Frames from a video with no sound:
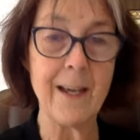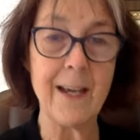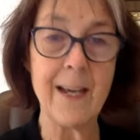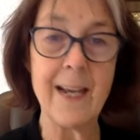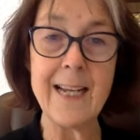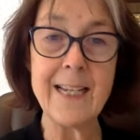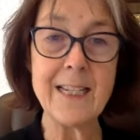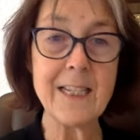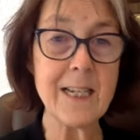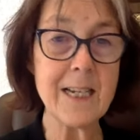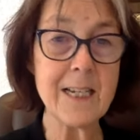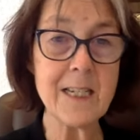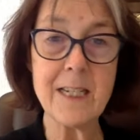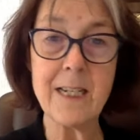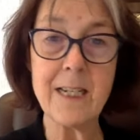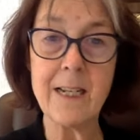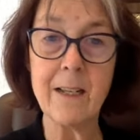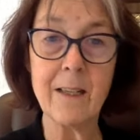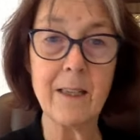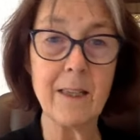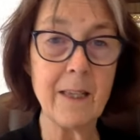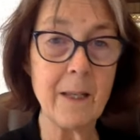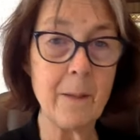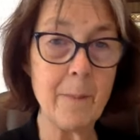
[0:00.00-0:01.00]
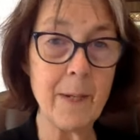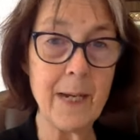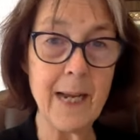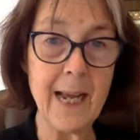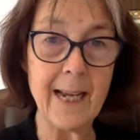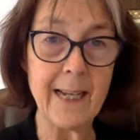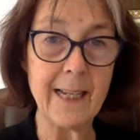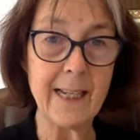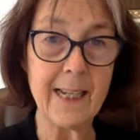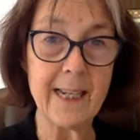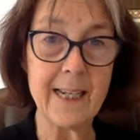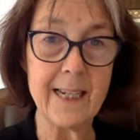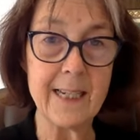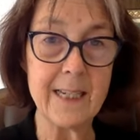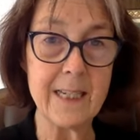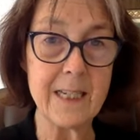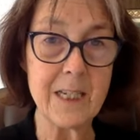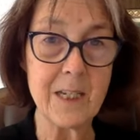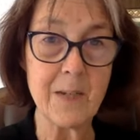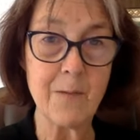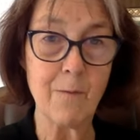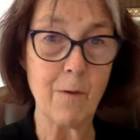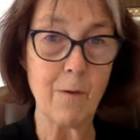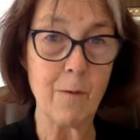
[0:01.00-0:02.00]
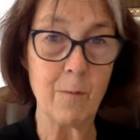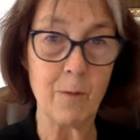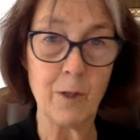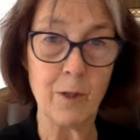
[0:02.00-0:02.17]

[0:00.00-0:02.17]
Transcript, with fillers: It doesn't eliminate kids from